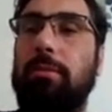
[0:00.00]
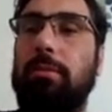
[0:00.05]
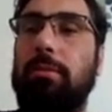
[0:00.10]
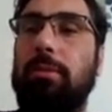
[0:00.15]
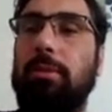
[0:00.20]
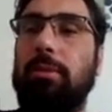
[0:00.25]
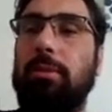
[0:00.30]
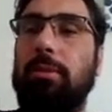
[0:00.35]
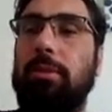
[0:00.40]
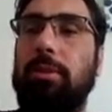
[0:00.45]

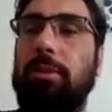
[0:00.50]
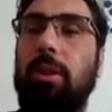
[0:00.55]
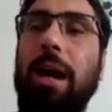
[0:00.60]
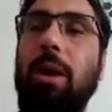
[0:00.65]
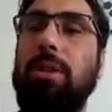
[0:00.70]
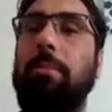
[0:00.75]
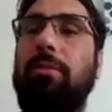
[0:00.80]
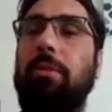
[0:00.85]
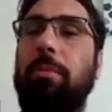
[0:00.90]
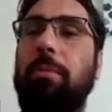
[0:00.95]
You know,
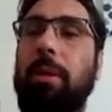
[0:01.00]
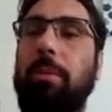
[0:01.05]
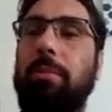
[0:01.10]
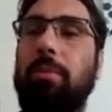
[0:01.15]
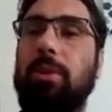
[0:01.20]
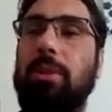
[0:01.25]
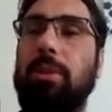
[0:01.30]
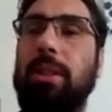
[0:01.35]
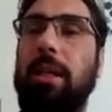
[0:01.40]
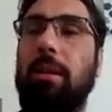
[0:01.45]
how is it
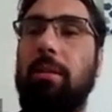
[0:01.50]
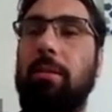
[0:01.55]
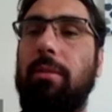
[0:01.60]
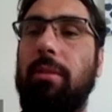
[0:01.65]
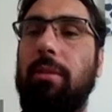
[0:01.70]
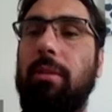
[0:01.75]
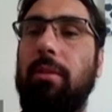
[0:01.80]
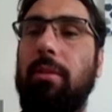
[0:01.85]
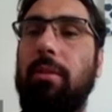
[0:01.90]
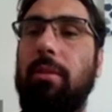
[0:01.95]
bad for
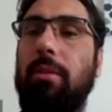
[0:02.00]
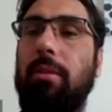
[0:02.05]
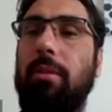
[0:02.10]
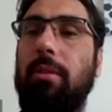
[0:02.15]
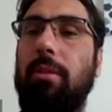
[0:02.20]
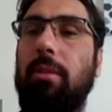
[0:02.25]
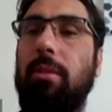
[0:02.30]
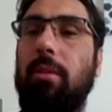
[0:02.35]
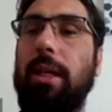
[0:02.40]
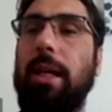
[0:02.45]
people's health?
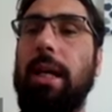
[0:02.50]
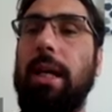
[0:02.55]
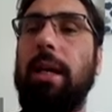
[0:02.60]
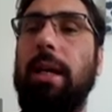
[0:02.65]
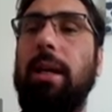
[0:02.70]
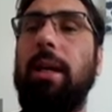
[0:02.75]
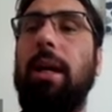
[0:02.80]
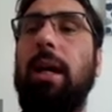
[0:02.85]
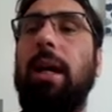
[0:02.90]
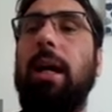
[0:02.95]

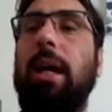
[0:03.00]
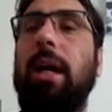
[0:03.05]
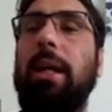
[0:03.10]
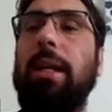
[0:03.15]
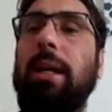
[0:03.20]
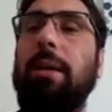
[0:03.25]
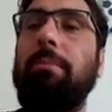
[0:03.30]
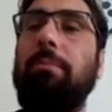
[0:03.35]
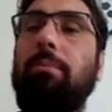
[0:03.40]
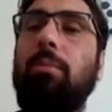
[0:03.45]
Okay,
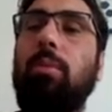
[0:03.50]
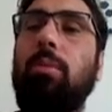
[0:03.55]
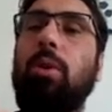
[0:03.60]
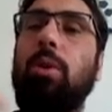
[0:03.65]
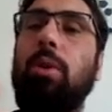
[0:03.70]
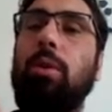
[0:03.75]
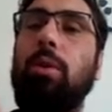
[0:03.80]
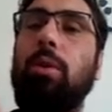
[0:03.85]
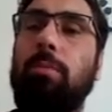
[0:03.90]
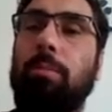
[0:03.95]
and
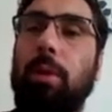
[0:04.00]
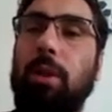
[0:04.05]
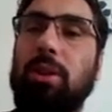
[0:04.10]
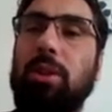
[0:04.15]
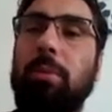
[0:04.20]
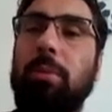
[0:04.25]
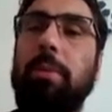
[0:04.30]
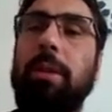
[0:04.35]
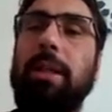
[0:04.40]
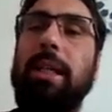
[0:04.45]
then we
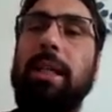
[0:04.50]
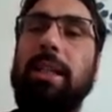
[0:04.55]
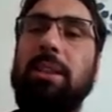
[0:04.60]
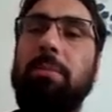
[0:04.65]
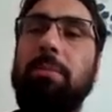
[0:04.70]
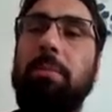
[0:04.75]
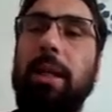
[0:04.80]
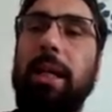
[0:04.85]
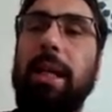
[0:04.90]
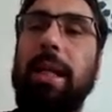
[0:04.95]
could
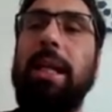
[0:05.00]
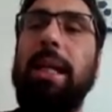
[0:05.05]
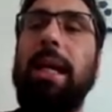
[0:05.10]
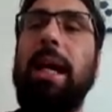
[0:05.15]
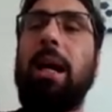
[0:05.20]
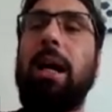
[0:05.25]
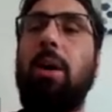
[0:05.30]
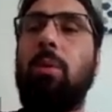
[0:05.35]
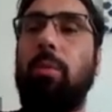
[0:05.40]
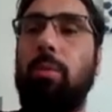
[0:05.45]
possibly
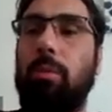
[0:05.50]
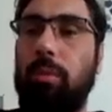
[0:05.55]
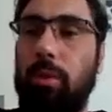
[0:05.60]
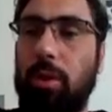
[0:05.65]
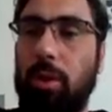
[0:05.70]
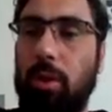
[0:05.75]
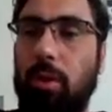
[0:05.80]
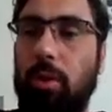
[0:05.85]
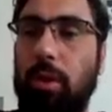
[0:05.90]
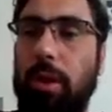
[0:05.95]
explain
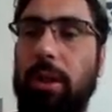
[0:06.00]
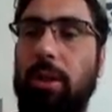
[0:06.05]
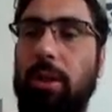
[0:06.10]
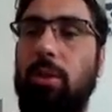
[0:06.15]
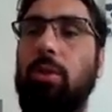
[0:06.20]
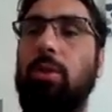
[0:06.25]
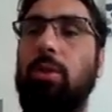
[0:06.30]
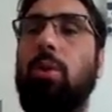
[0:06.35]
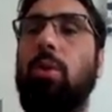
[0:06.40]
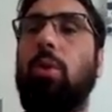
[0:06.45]
how,
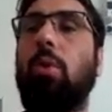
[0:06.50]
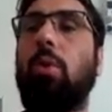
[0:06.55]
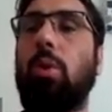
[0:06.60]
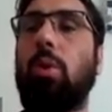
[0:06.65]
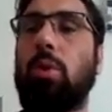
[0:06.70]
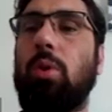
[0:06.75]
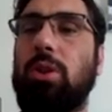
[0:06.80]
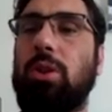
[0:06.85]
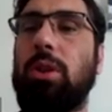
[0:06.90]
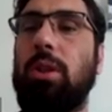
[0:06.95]
you know,
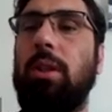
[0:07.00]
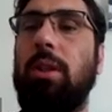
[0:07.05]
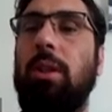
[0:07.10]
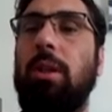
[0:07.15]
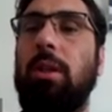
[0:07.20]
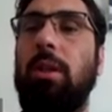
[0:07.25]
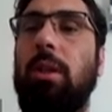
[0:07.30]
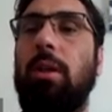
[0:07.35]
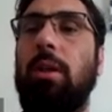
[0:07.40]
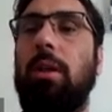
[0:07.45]
it could
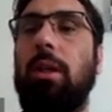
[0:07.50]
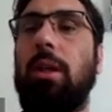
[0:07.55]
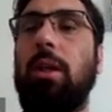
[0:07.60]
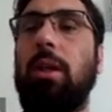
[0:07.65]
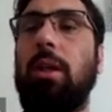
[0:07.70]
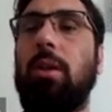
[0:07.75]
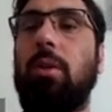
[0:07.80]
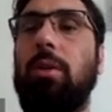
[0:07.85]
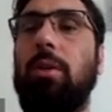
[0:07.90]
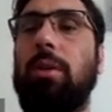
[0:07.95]
cause,
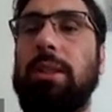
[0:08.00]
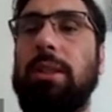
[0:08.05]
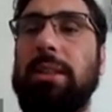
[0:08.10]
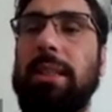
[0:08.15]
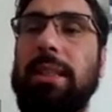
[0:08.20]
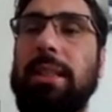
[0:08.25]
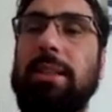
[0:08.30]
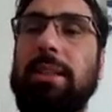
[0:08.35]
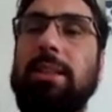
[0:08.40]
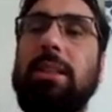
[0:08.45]
you
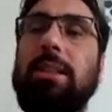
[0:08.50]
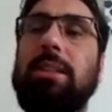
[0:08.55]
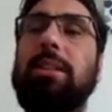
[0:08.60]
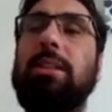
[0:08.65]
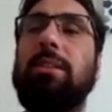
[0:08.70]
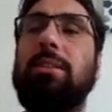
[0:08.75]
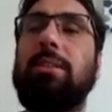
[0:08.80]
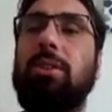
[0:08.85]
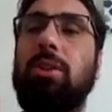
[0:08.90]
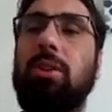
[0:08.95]
know,
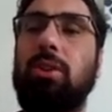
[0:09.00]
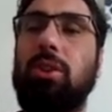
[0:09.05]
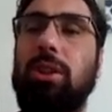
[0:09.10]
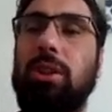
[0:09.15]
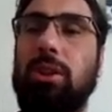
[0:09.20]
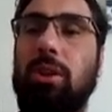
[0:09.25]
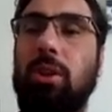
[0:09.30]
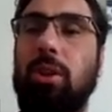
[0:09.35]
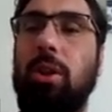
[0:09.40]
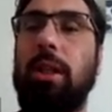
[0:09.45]

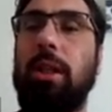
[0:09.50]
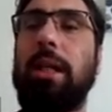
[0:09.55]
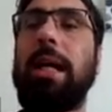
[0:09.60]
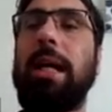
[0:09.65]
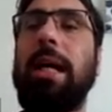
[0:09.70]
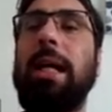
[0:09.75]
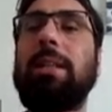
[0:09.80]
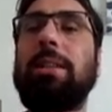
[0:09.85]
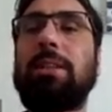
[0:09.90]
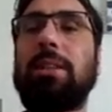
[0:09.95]
diseases
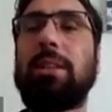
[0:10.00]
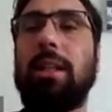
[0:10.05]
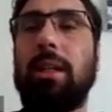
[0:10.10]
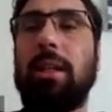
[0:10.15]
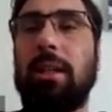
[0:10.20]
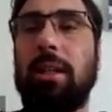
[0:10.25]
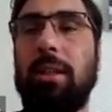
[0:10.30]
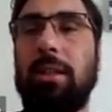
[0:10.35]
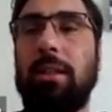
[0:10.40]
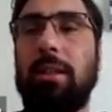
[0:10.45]
such as
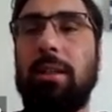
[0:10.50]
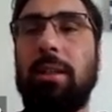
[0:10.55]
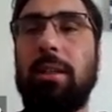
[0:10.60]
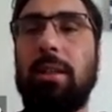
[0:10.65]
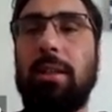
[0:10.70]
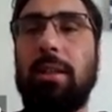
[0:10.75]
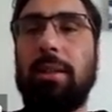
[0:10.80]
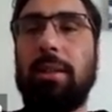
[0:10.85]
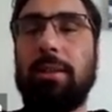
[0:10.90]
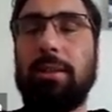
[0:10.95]
lung
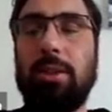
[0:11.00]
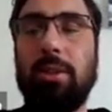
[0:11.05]
cancer